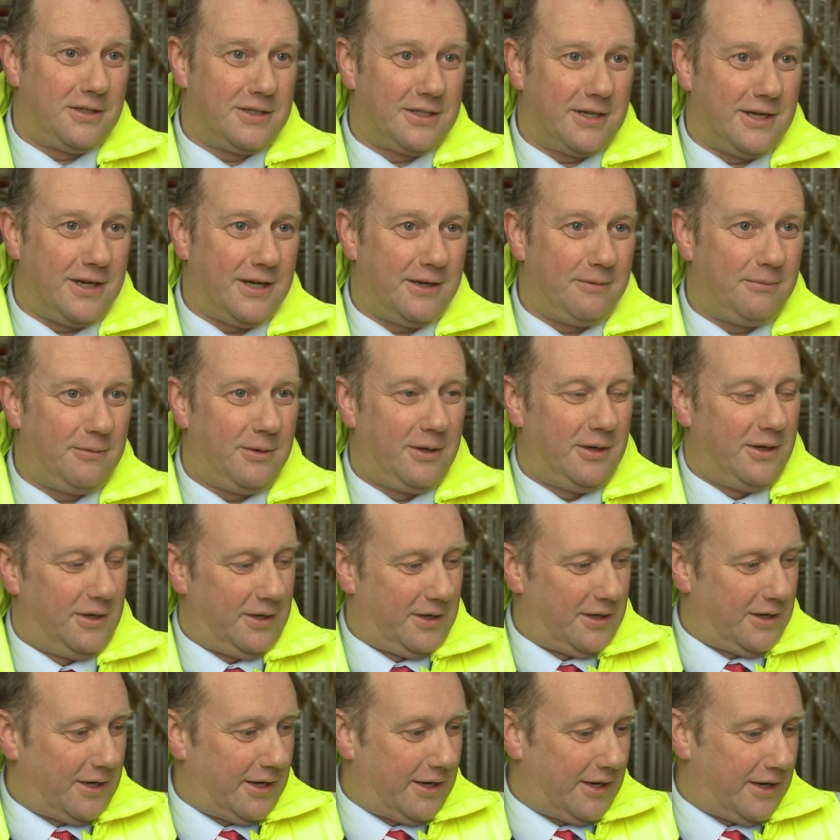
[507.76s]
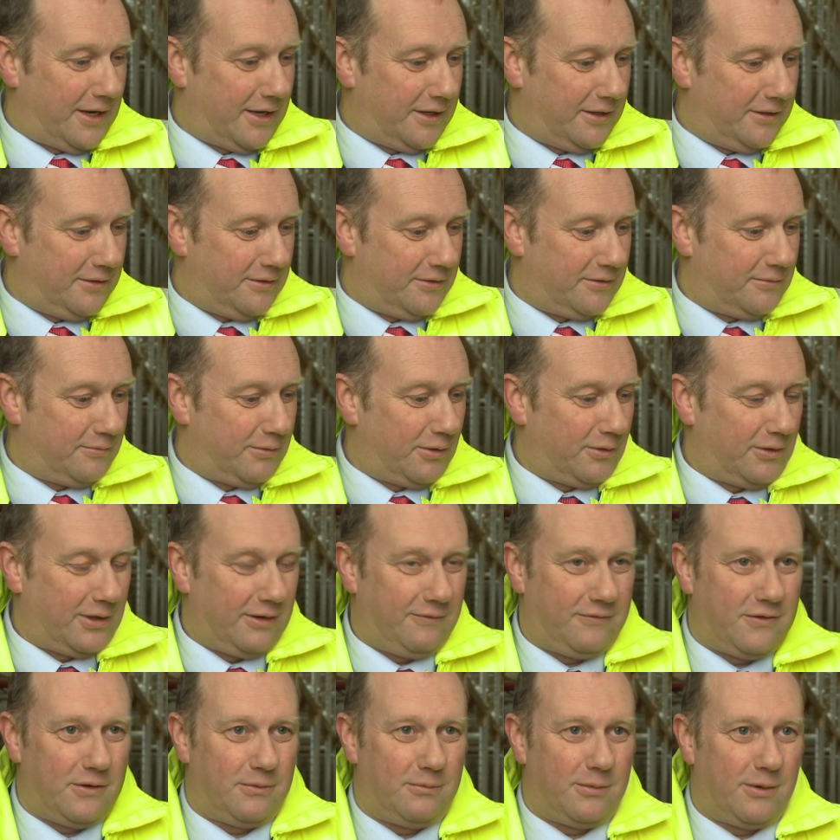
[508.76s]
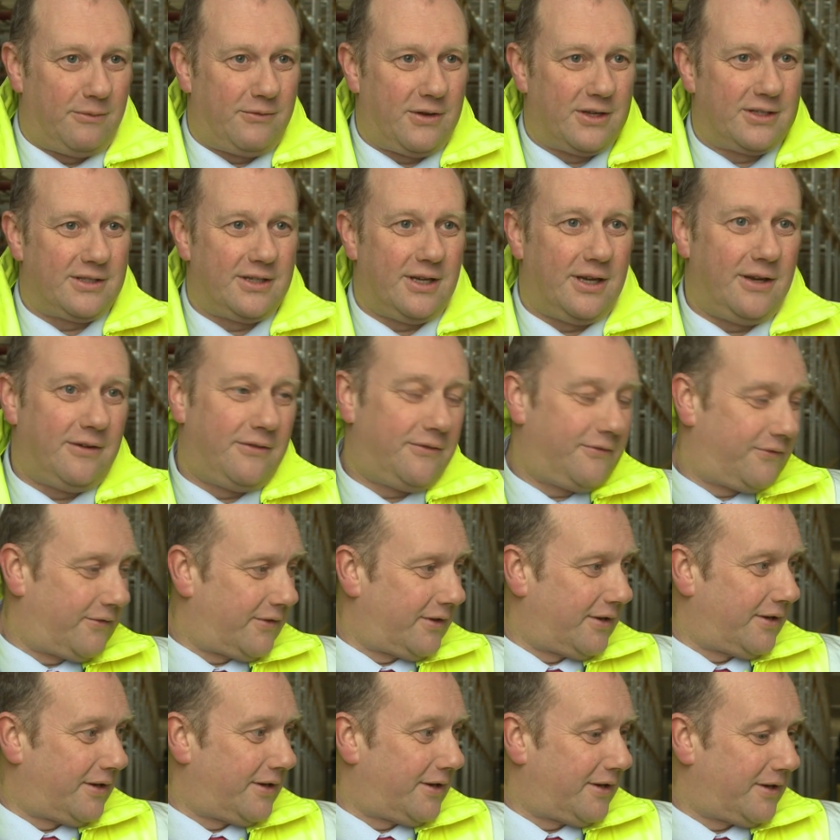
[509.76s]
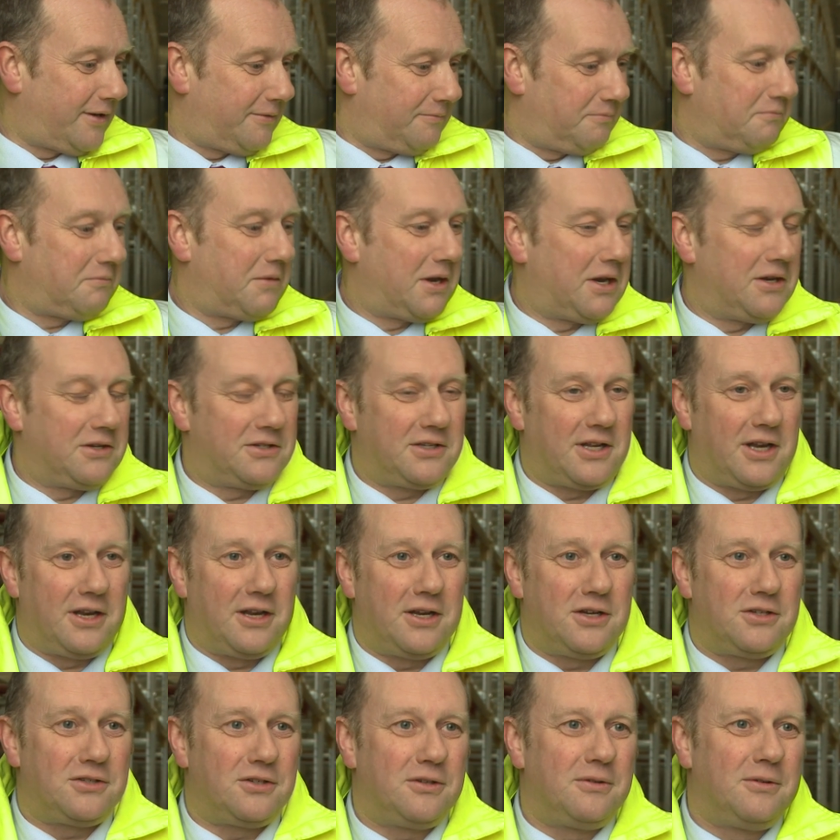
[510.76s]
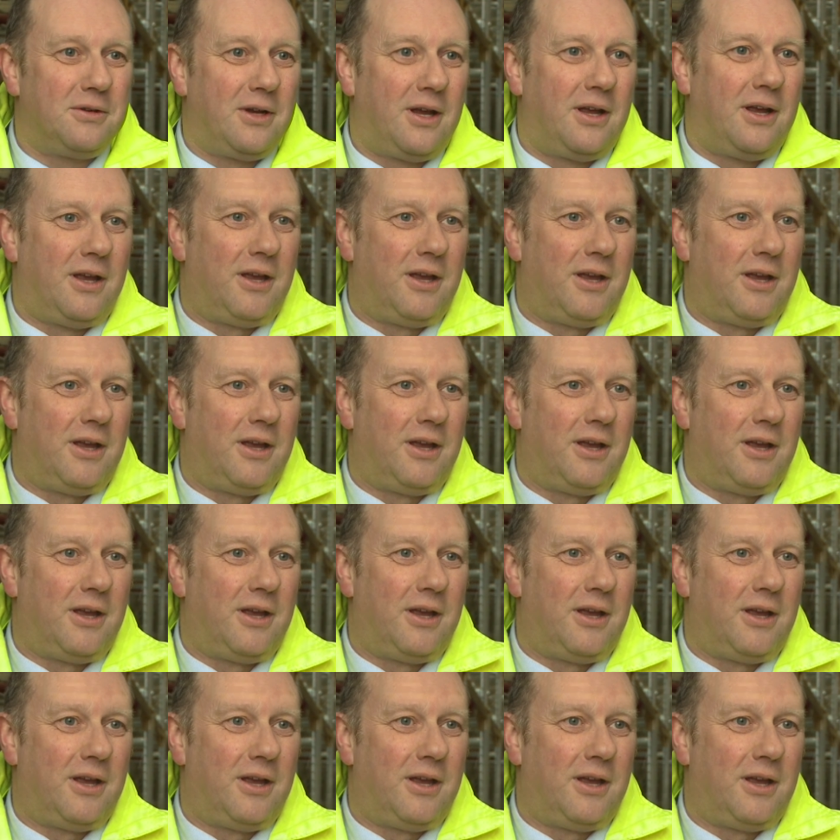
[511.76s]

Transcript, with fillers: on time, and we'll leave them with a safe uh, installation